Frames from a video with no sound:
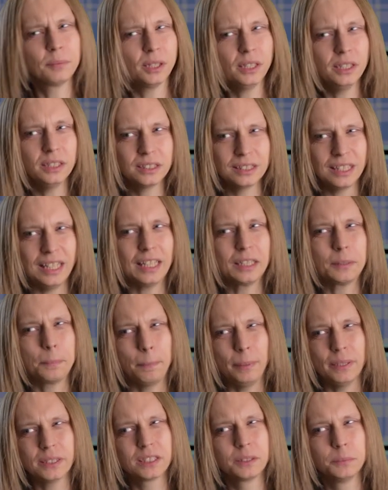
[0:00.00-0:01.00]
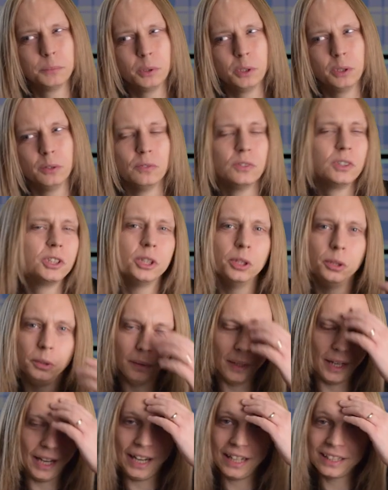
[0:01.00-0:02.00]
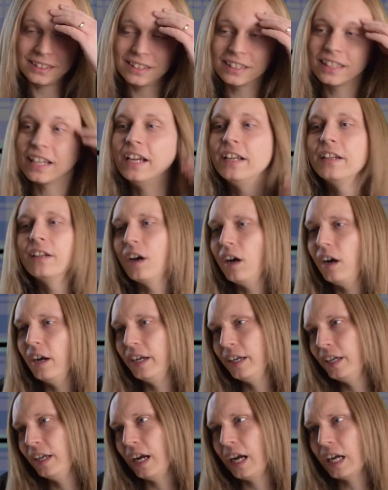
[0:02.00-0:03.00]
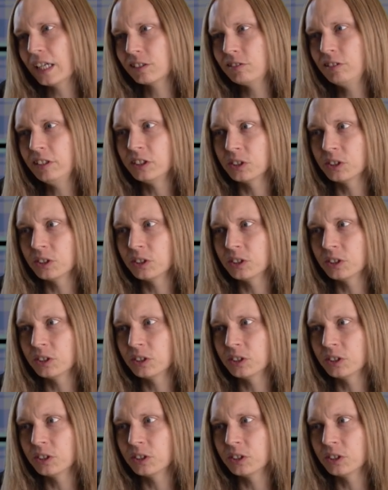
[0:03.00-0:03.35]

going to select Bust-A-Move 2X again. I actually